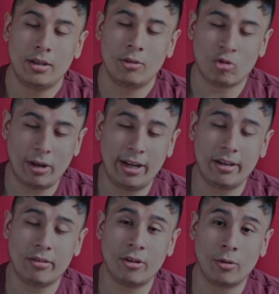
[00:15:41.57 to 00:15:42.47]
Drake
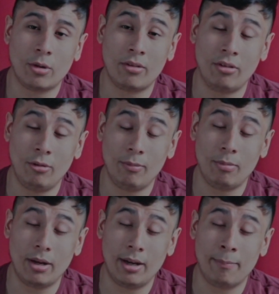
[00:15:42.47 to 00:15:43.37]
is still
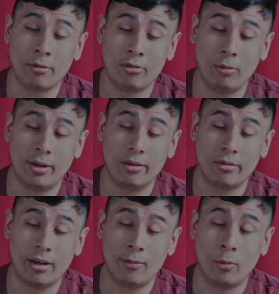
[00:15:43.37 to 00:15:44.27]
pursuing
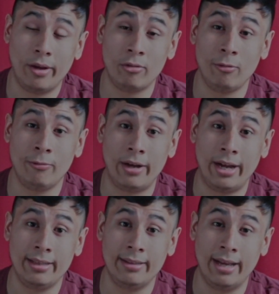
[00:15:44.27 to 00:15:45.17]
his quest to
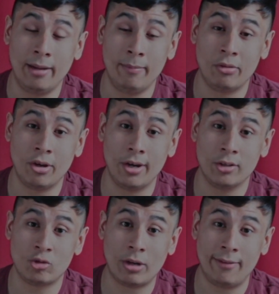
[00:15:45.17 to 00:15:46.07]
find that
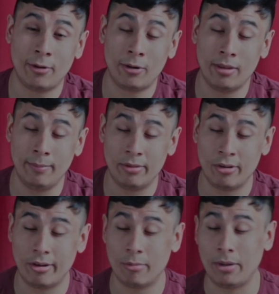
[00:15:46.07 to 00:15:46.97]
mysterious driver, the mysterious